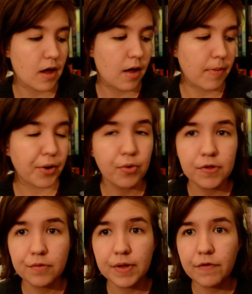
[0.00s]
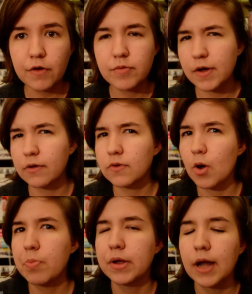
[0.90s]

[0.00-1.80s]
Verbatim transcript: uh, I've heard of Douglas Coupland.